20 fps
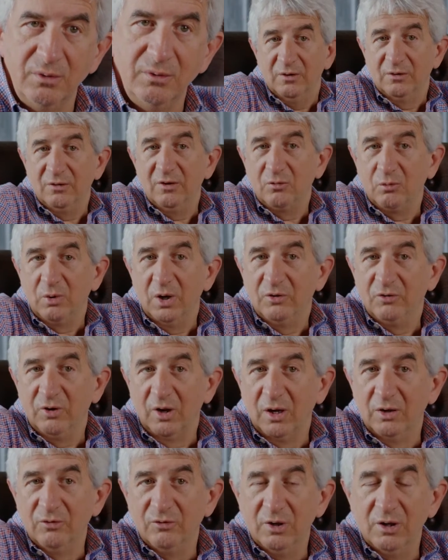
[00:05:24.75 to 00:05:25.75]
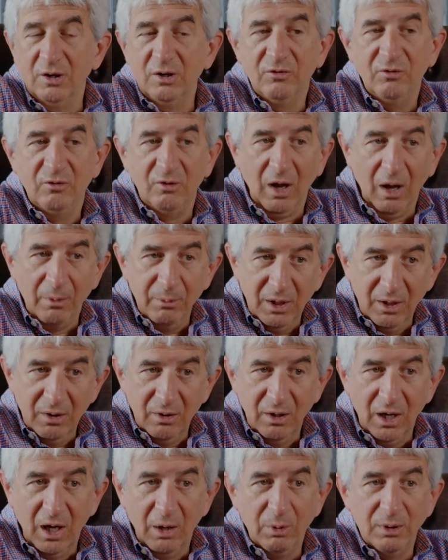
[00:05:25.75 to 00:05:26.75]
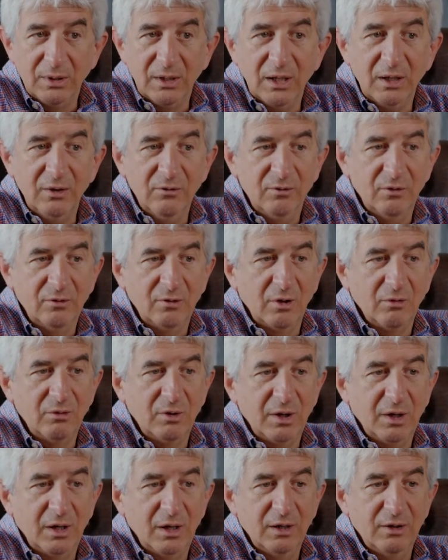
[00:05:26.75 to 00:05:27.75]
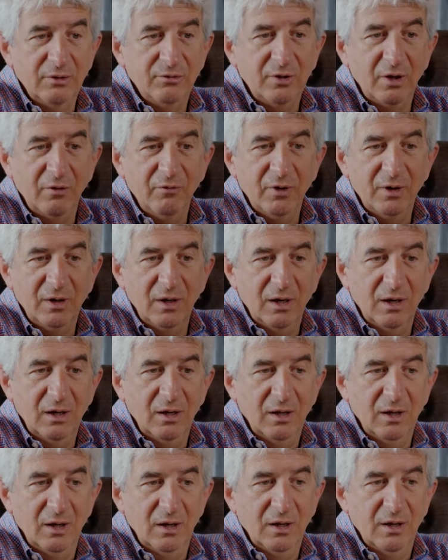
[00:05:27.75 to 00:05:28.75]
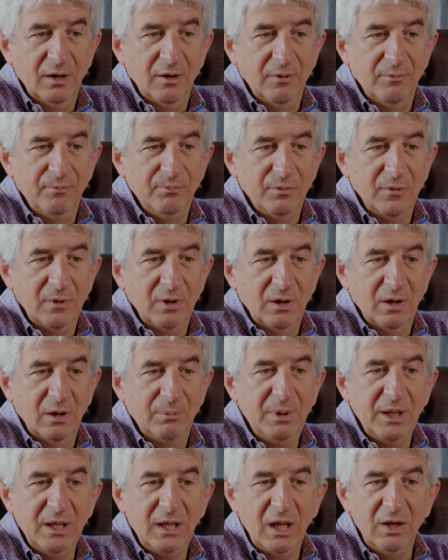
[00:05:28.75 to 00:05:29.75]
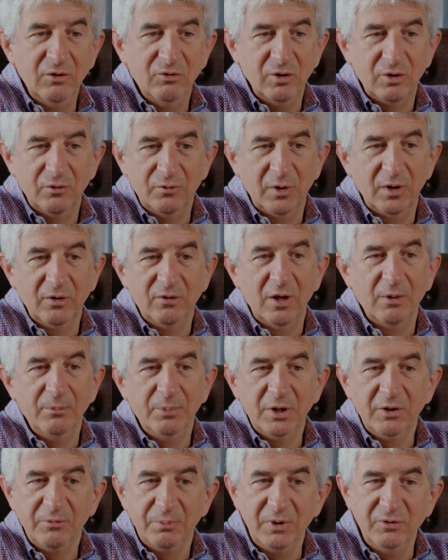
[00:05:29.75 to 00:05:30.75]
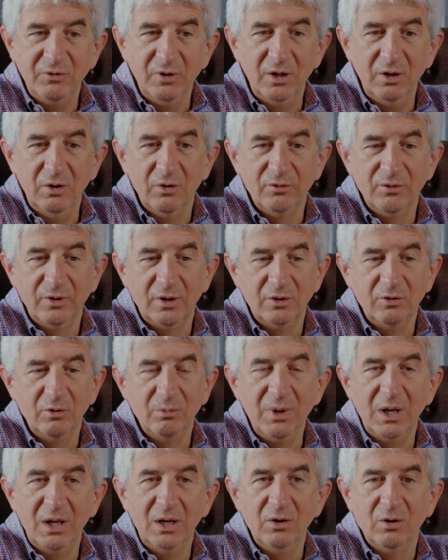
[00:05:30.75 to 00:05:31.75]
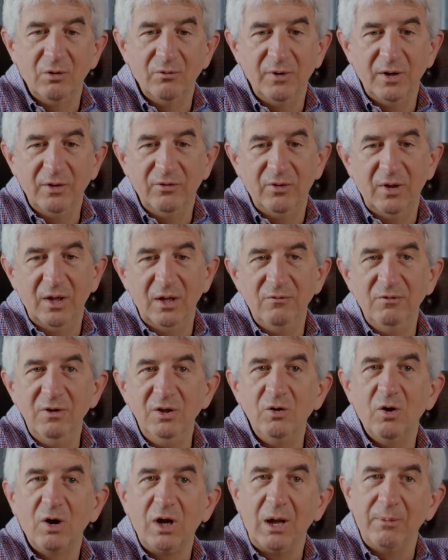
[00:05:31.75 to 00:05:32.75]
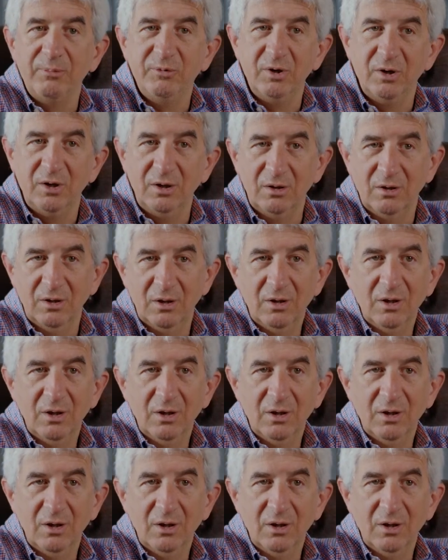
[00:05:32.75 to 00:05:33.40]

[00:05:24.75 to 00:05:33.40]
This is quite challenging. It's coming nowadays, so there are several applications, for example, especially on the domain of, let's say, video capturing.